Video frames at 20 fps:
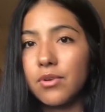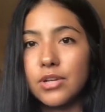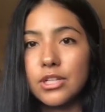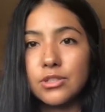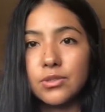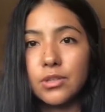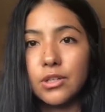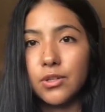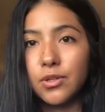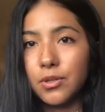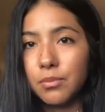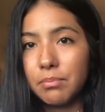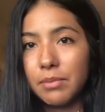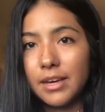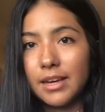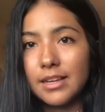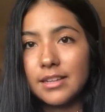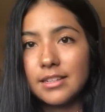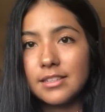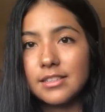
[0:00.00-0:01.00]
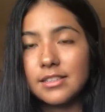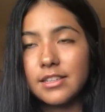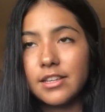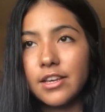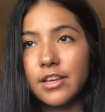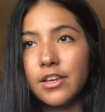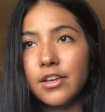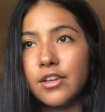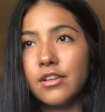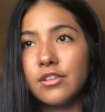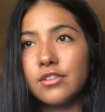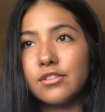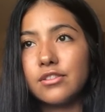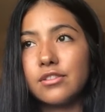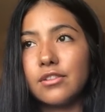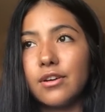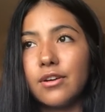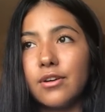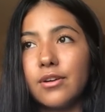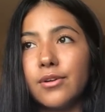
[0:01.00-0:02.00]
going to a nuke base,
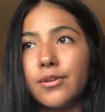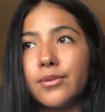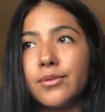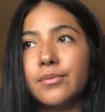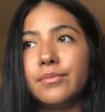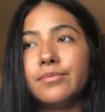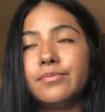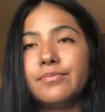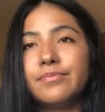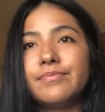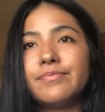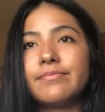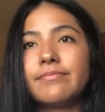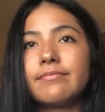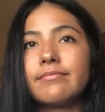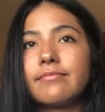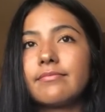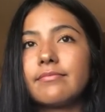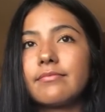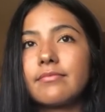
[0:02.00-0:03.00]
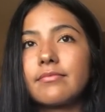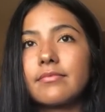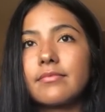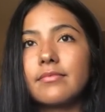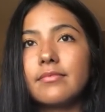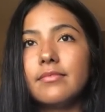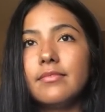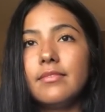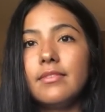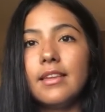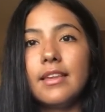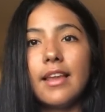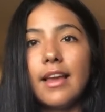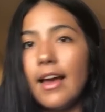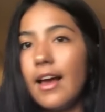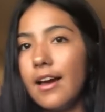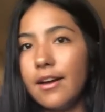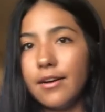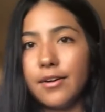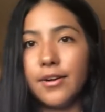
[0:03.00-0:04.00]
so
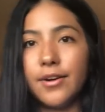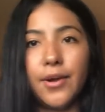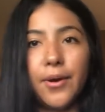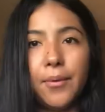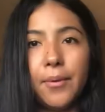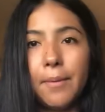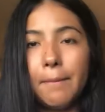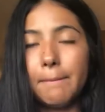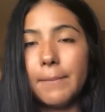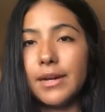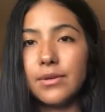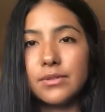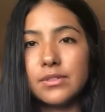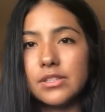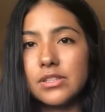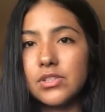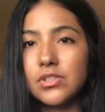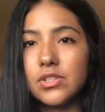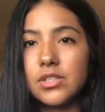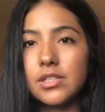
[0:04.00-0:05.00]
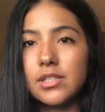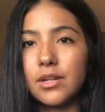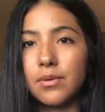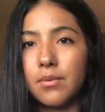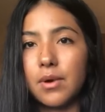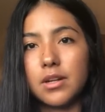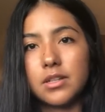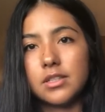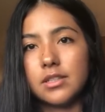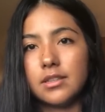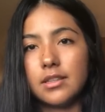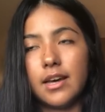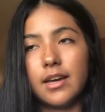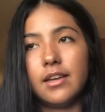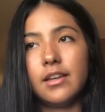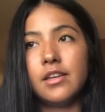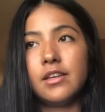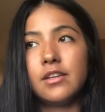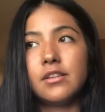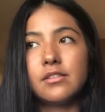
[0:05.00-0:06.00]
I don't know. But it was interesting watching
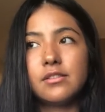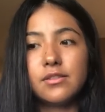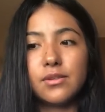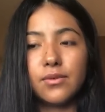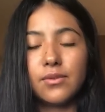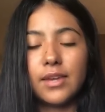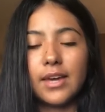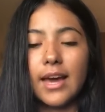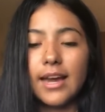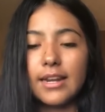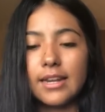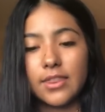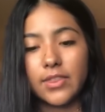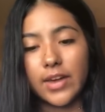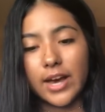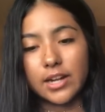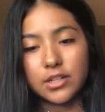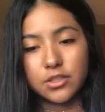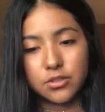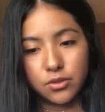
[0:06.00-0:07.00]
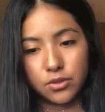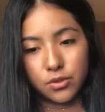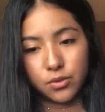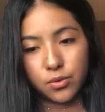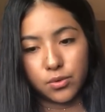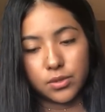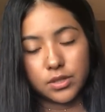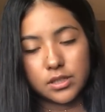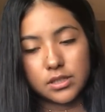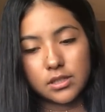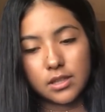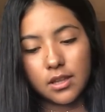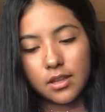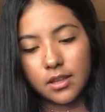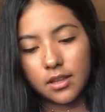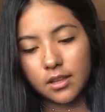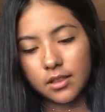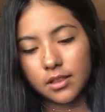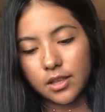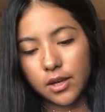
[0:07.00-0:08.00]
that. So we added that to the course.
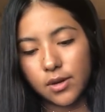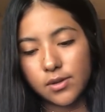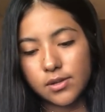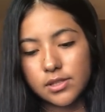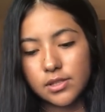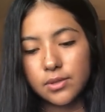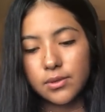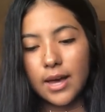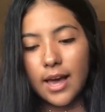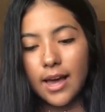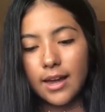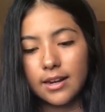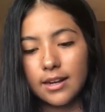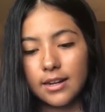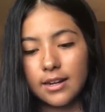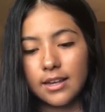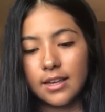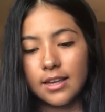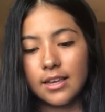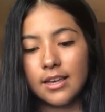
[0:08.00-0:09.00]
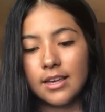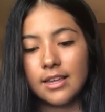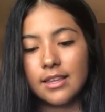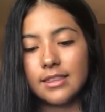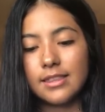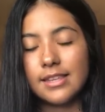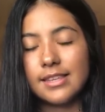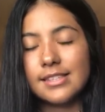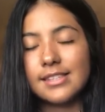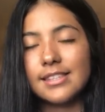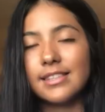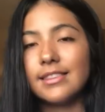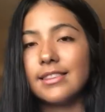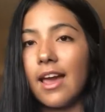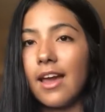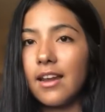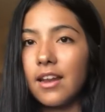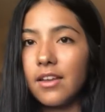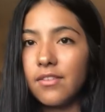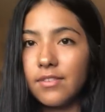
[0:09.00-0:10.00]
We also added this
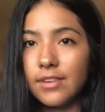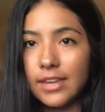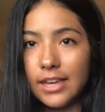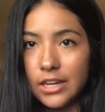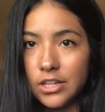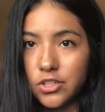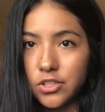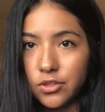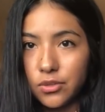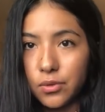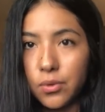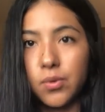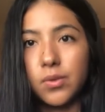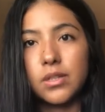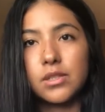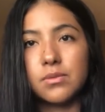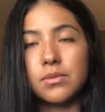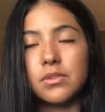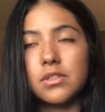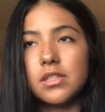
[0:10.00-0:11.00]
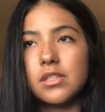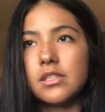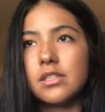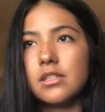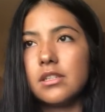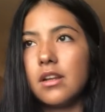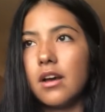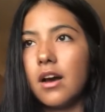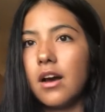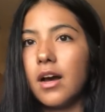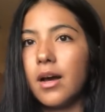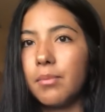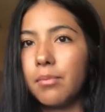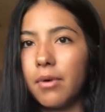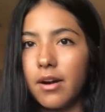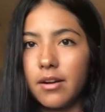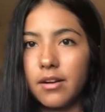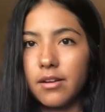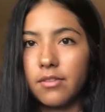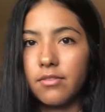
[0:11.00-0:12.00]
land navigation course, which is not a
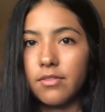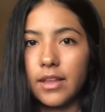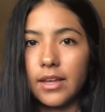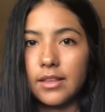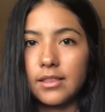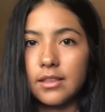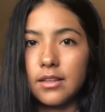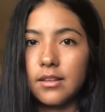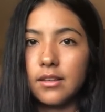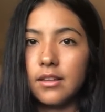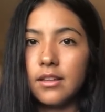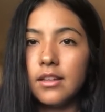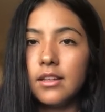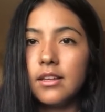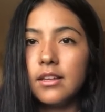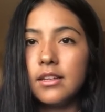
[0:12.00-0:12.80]
part of like the